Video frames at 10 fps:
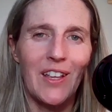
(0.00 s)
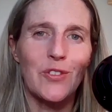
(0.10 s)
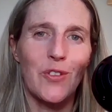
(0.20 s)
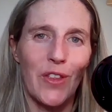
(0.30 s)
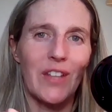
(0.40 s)

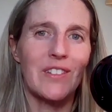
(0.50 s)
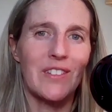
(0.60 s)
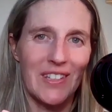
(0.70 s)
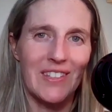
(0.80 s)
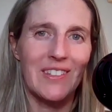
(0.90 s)
So that
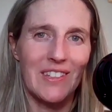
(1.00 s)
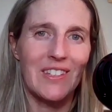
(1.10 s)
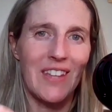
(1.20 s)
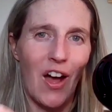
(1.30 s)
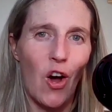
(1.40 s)

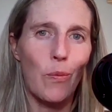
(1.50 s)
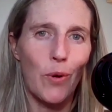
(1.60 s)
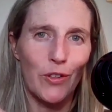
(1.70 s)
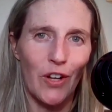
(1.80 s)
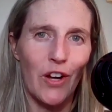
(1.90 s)
to help
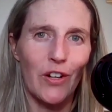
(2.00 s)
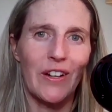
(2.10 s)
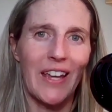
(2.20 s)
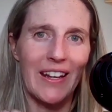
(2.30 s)
her daughter